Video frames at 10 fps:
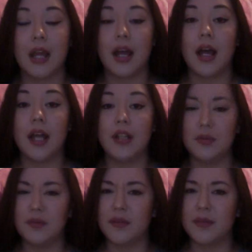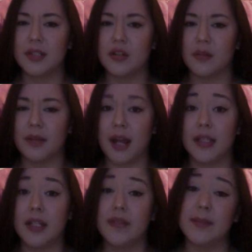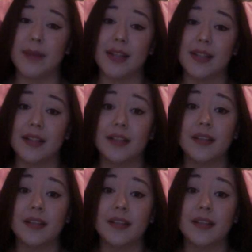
I do prefer Mr. Drippy. I love his banter.